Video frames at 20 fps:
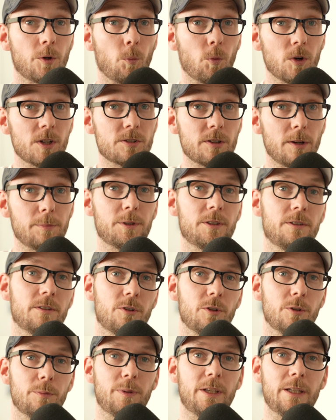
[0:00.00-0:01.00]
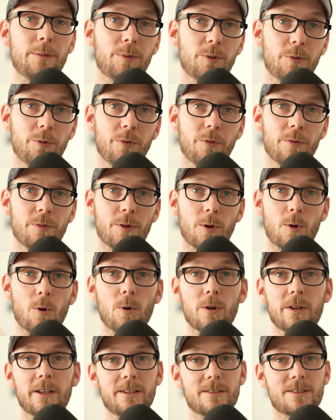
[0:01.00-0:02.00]
What is up, good people? The
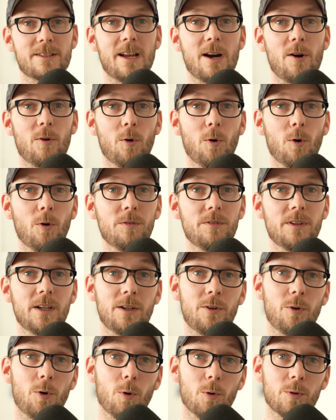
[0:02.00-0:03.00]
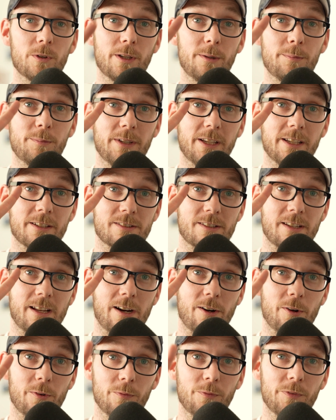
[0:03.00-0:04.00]
calling is now over. Oldhim is
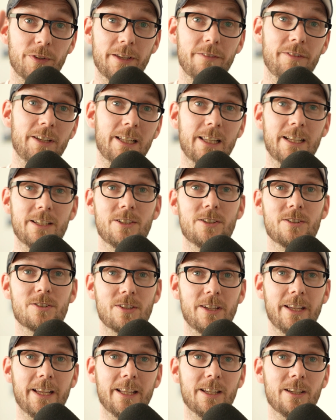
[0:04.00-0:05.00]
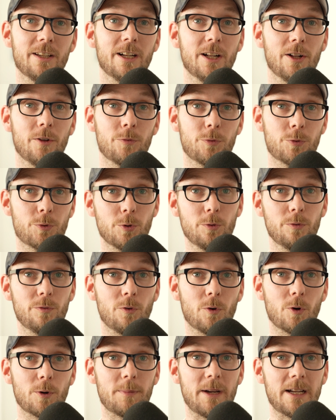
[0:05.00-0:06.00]
now Living Legends in 2
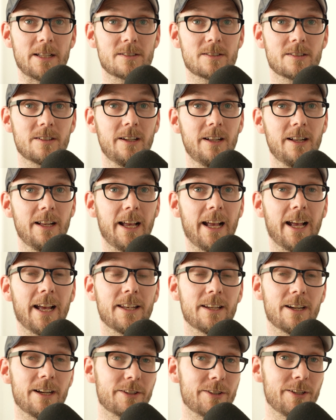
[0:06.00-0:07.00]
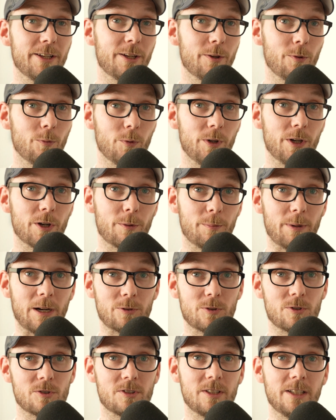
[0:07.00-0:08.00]
formats, and I think we are about
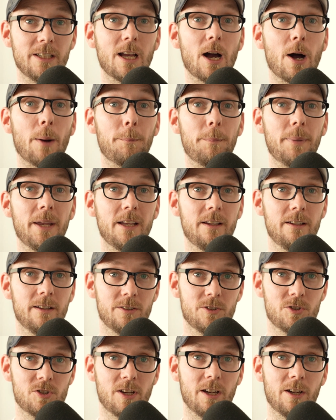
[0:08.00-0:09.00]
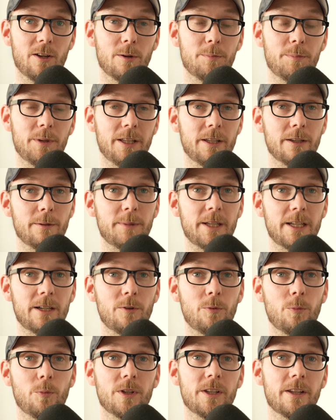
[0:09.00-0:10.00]
to see a big shakeup in the meta
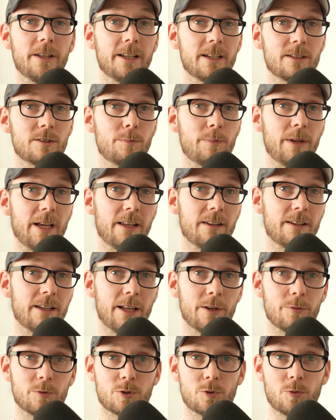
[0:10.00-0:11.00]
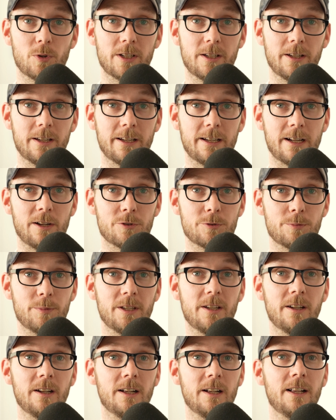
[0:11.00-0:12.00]
when the next banned and restricted announcement
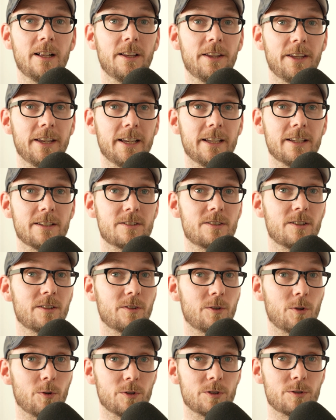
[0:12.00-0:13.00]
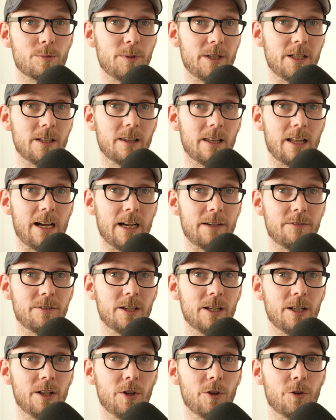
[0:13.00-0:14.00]
is going to be live.
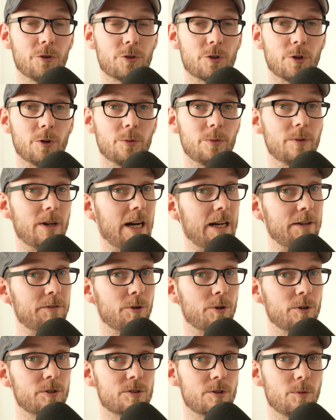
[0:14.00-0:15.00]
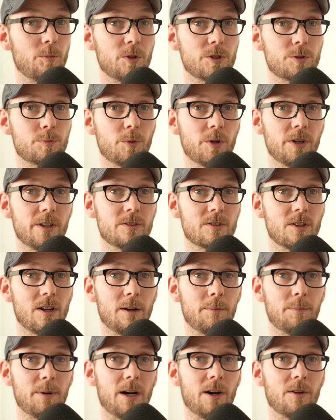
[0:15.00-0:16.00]
So I've heard some whisperings
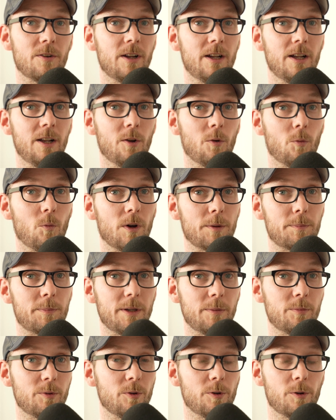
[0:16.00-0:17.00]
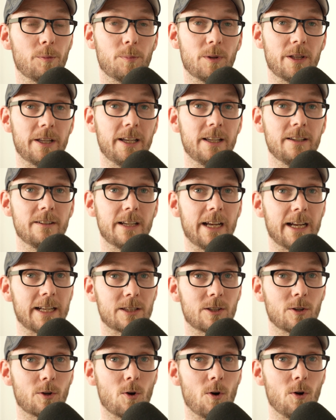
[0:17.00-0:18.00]
about what people are playing at
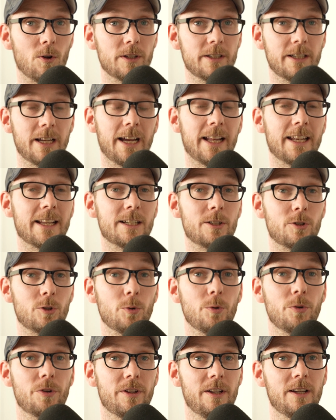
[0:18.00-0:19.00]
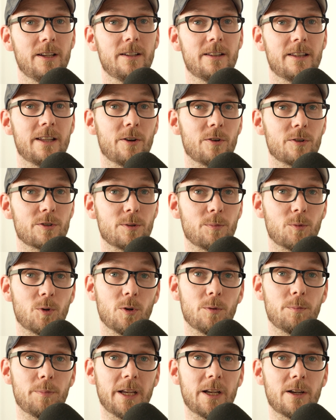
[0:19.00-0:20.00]
the calling, and I do think there are some
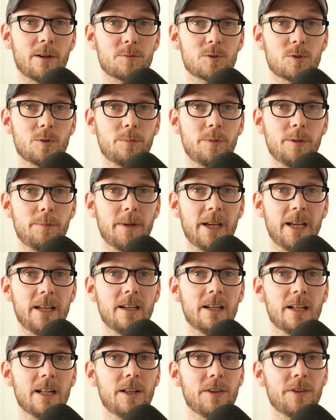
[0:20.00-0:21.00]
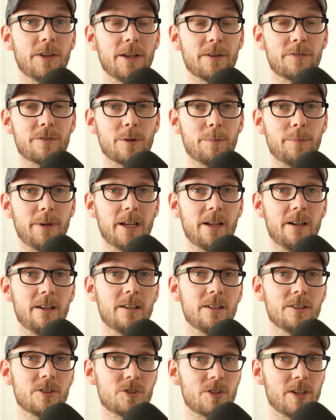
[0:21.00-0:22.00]
good pickups to be made if the meta
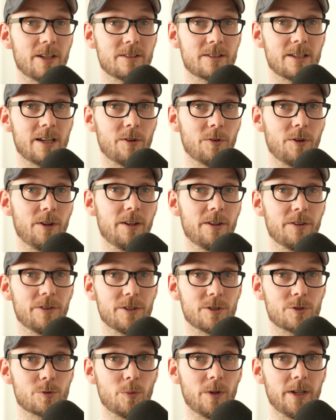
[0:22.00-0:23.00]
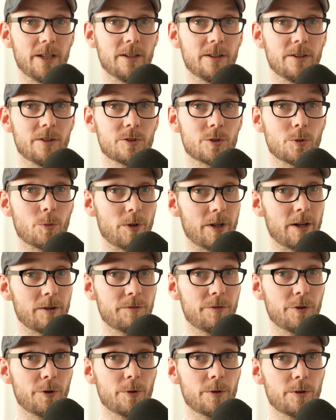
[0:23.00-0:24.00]
shakes out this way. So without
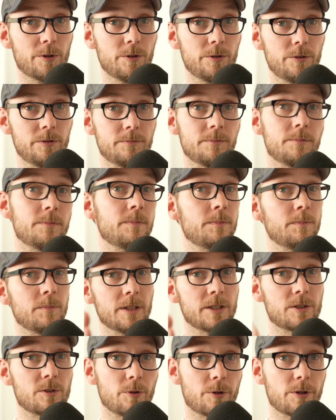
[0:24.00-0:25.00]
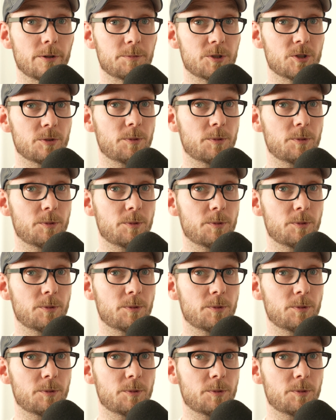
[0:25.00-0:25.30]
further ado, let's look up some